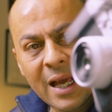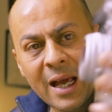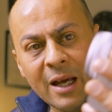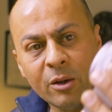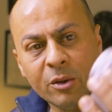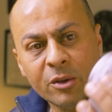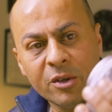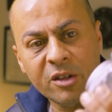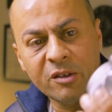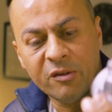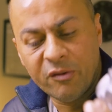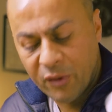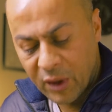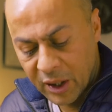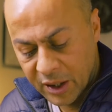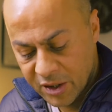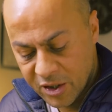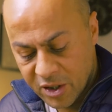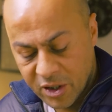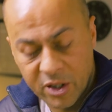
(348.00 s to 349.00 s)
to add on to the
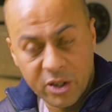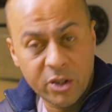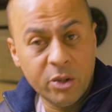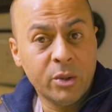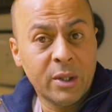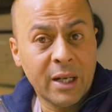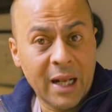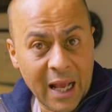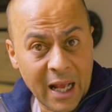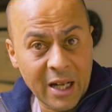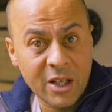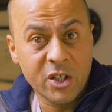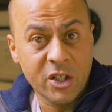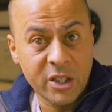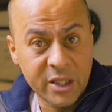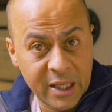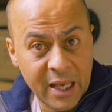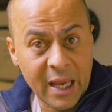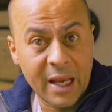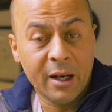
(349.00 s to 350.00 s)
front so that you can
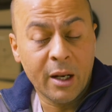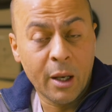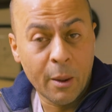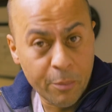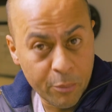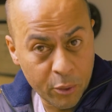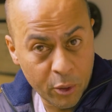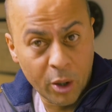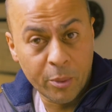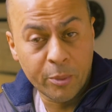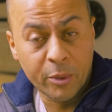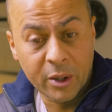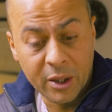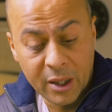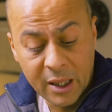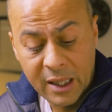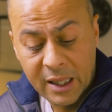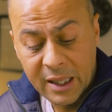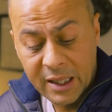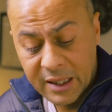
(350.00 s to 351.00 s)
actually get a
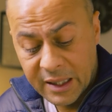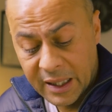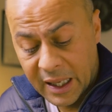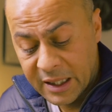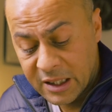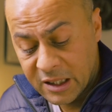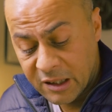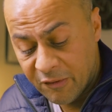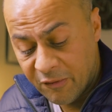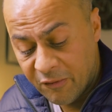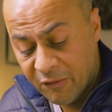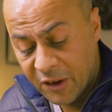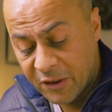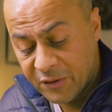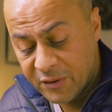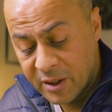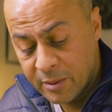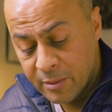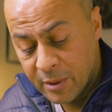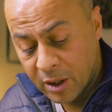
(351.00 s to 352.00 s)
proper native
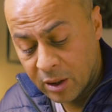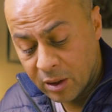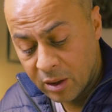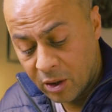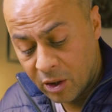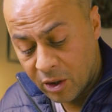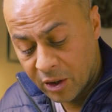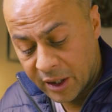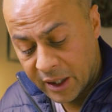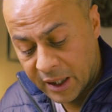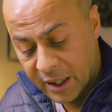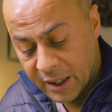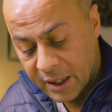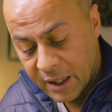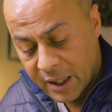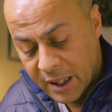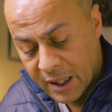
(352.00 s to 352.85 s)
50mm on here.